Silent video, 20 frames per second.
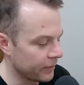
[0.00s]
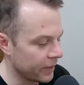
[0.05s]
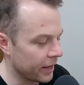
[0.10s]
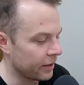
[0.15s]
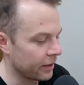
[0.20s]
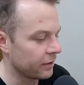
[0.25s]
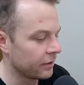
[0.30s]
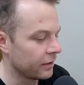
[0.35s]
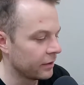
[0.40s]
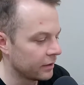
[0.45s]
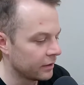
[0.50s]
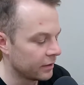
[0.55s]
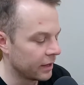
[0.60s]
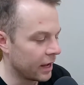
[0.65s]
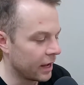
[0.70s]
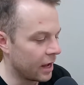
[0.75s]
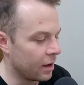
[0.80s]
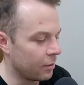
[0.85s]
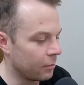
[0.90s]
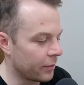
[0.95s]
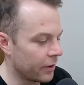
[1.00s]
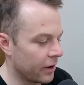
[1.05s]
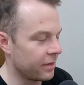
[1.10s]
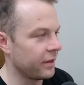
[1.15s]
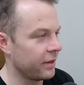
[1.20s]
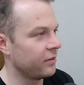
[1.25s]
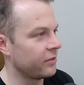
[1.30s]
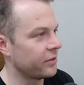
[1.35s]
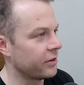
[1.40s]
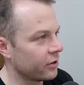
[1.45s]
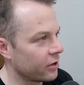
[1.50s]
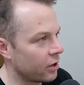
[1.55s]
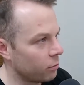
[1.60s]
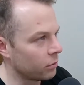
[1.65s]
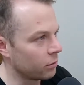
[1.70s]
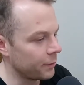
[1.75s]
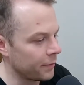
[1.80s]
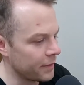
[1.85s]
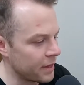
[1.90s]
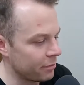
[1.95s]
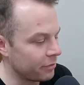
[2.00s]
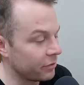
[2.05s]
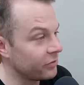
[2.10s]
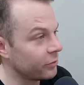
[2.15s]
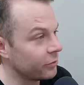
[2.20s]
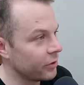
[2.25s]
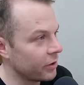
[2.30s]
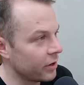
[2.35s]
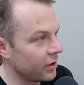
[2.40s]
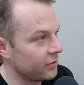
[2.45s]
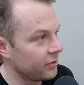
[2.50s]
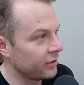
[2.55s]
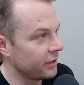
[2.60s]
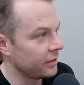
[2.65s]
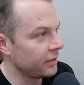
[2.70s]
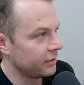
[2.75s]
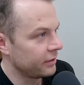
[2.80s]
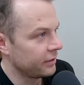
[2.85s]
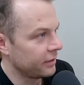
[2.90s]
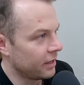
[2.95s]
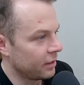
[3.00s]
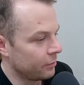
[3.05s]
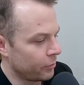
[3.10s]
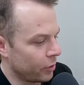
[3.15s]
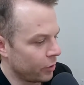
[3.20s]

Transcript: yeah. But I think he's going to complement that midfield nicely and